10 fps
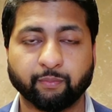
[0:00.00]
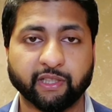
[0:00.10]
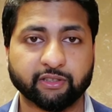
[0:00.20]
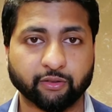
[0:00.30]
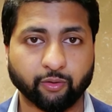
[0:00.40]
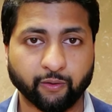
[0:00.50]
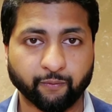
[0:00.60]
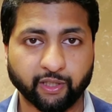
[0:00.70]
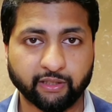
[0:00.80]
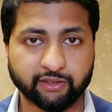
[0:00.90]
patient
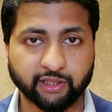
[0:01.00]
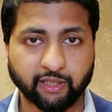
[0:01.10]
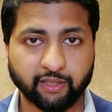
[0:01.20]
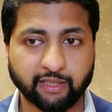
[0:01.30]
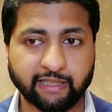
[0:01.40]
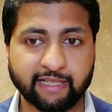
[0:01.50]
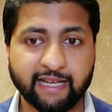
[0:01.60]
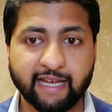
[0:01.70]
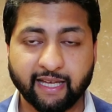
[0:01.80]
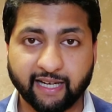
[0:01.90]
confidentiality,
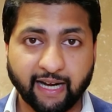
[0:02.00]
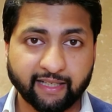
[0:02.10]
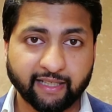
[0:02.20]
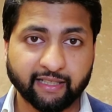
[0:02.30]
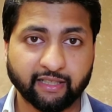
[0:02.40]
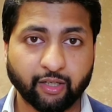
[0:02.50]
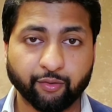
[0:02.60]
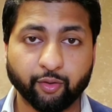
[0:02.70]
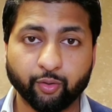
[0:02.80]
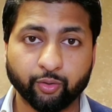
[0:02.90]
writing
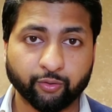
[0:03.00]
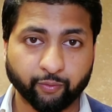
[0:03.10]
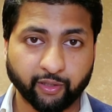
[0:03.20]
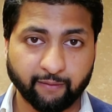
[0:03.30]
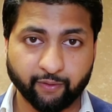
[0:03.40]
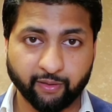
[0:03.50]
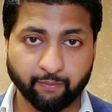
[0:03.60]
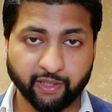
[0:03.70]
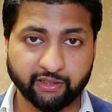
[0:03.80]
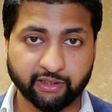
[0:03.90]
down notes for every
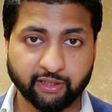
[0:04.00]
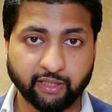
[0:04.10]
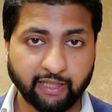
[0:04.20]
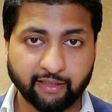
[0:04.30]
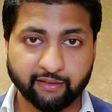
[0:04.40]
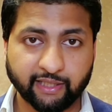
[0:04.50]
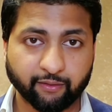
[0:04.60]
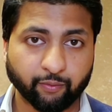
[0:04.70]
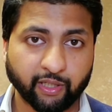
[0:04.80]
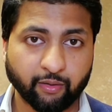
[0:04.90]
patient.
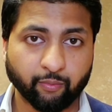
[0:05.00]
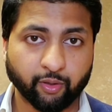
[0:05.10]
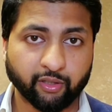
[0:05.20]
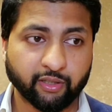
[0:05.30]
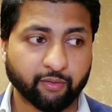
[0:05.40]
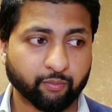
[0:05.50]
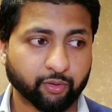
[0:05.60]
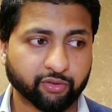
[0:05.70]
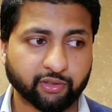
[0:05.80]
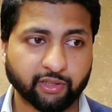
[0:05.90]
That's very important. In
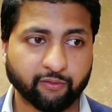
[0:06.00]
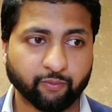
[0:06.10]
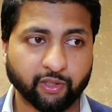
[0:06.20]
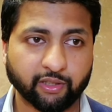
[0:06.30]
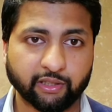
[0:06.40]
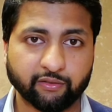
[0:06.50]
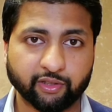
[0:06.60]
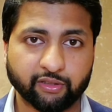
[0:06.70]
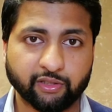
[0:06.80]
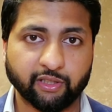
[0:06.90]
most third world
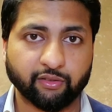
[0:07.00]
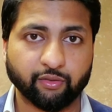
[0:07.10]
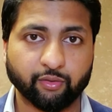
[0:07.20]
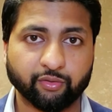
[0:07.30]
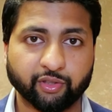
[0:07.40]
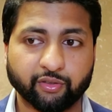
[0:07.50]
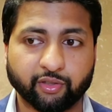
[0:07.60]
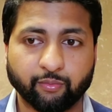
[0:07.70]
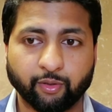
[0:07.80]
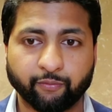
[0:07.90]
countries, there is no
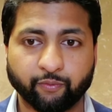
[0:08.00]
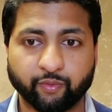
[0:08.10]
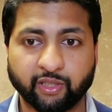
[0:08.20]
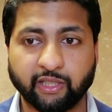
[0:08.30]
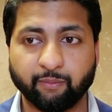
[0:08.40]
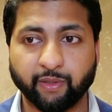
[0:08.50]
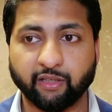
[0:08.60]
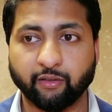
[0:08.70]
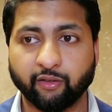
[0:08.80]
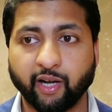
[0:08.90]
system of
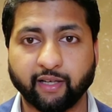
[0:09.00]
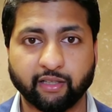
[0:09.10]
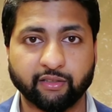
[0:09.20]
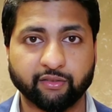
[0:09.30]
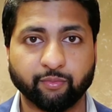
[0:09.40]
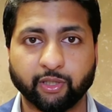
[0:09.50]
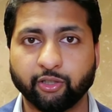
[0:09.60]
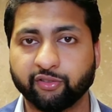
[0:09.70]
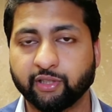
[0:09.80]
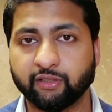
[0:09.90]
keeping records
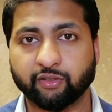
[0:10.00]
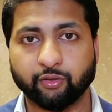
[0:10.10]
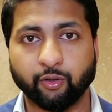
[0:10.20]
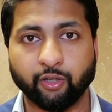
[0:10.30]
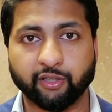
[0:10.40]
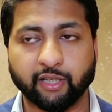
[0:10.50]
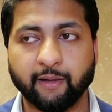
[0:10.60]
because it's not,